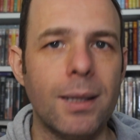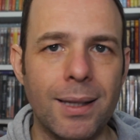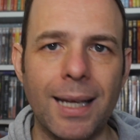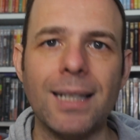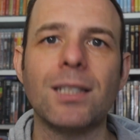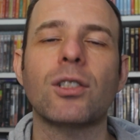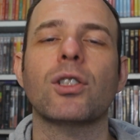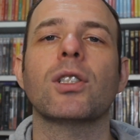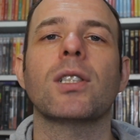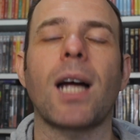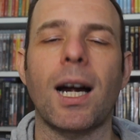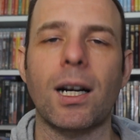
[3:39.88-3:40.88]
Things are
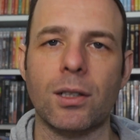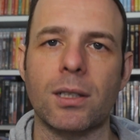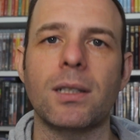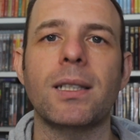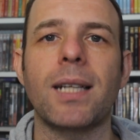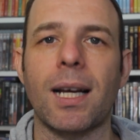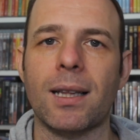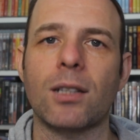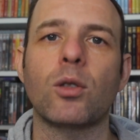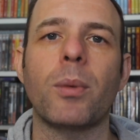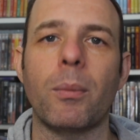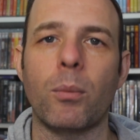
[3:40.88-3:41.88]
starting to get a
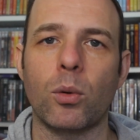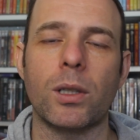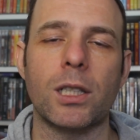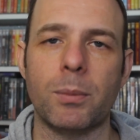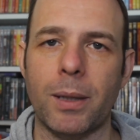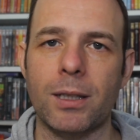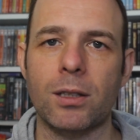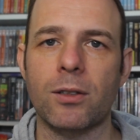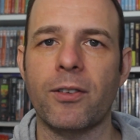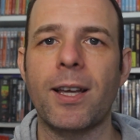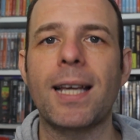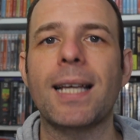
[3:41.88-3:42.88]
little bit more
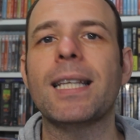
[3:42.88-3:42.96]
expensive.